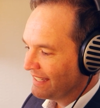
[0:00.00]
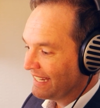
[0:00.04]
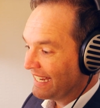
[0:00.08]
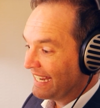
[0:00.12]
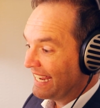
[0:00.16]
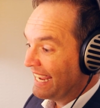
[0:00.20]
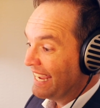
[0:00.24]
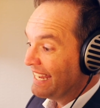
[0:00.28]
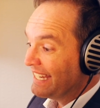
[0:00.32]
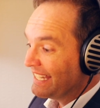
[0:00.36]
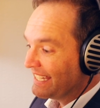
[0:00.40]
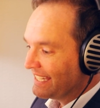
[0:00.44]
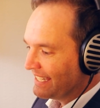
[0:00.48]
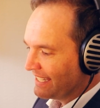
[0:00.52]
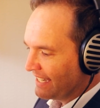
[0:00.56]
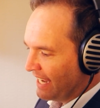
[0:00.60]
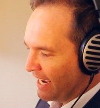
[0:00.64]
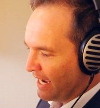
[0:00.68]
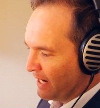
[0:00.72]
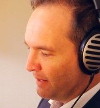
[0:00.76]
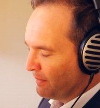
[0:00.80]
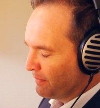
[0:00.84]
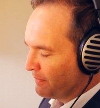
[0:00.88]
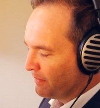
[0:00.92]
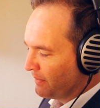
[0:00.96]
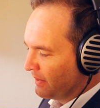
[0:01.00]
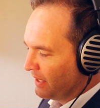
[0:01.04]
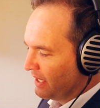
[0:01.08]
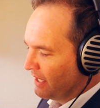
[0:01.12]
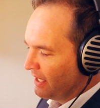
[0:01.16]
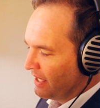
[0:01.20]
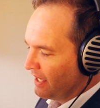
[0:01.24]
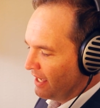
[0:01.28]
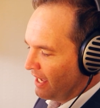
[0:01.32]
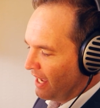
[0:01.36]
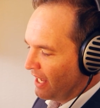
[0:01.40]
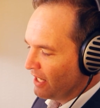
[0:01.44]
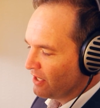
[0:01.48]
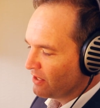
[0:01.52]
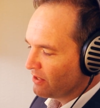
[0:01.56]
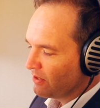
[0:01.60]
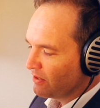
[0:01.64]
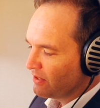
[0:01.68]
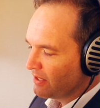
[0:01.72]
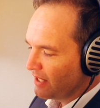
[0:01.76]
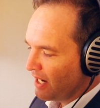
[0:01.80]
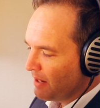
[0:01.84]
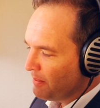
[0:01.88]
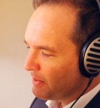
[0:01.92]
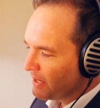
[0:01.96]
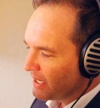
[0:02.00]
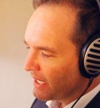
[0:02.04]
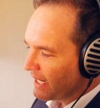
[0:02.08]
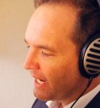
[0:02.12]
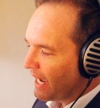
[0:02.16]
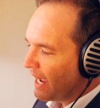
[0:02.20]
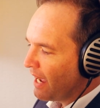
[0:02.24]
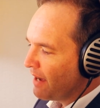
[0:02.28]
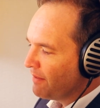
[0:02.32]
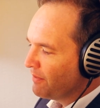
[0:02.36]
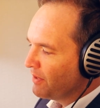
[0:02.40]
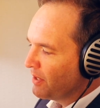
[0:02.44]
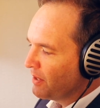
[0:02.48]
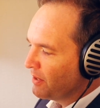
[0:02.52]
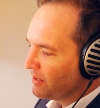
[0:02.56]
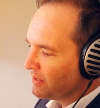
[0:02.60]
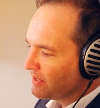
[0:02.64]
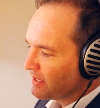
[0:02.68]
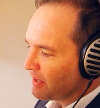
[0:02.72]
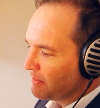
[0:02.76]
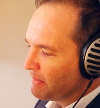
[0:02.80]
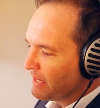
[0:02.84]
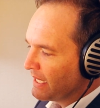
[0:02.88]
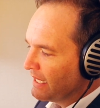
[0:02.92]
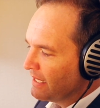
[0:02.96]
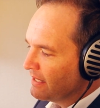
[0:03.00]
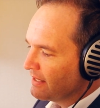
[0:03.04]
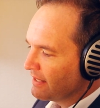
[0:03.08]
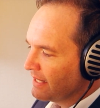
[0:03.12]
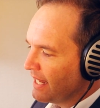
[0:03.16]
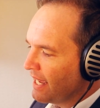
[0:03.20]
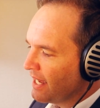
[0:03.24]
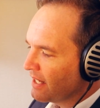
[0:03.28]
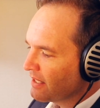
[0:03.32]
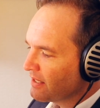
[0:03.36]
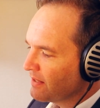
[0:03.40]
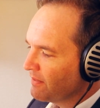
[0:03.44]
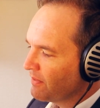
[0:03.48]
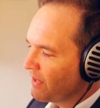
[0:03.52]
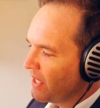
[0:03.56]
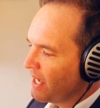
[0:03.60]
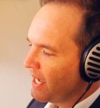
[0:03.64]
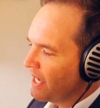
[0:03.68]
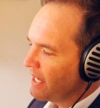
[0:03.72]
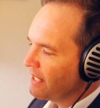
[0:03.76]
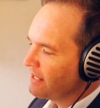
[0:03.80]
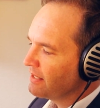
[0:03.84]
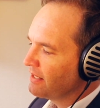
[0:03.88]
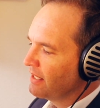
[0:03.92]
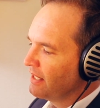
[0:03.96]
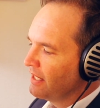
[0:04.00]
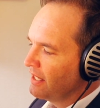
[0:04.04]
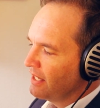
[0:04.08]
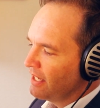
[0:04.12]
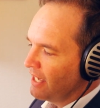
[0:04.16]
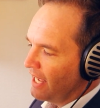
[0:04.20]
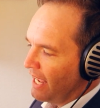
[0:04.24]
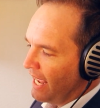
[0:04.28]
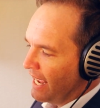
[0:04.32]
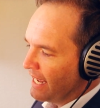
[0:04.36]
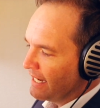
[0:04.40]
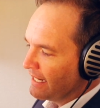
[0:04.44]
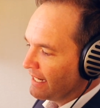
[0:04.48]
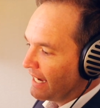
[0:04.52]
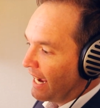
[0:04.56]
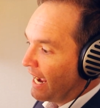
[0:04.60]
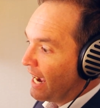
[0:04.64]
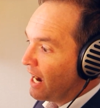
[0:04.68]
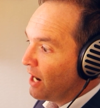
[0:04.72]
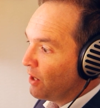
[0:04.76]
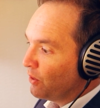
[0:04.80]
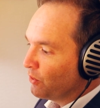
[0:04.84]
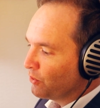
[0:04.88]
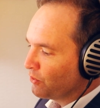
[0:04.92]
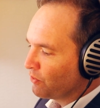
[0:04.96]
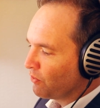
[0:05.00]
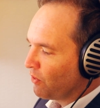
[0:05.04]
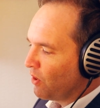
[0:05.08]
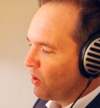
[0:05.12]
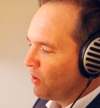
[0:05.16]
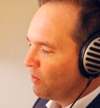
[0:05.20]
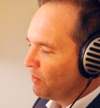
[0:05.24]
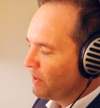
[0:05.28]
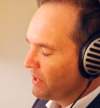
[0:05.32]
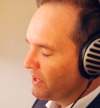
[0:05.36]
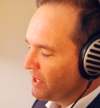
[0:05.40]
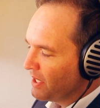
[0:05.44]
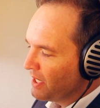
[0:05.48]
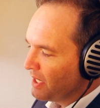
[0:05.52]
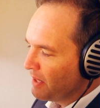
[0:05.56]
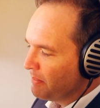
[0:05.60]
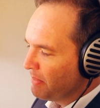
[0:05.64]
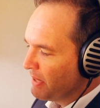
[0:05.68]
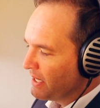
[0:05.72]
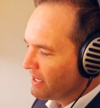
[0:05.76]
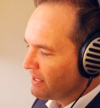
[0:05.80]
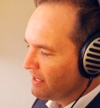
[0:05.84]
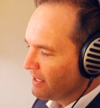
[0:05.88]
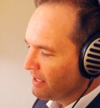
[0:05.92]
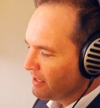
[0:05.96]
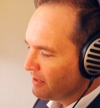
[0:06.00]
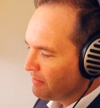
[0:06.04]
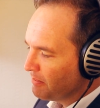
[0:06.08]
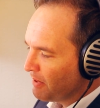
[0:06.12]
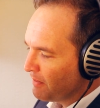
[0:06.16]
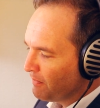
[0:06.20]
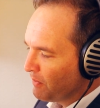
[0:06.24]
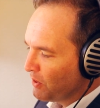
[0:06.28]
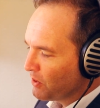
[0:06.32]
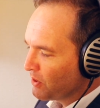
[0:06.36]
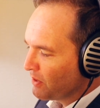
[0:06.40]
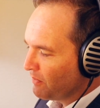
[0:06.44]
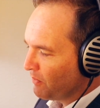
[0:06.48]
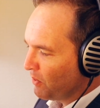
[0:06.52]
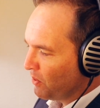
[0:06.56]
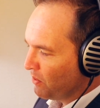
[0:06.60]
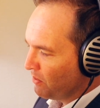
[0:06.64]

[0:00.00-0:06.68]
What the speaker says: to get safe. And so today we're going to cover some of the ins and outs of that and Carl's role within the business. But first of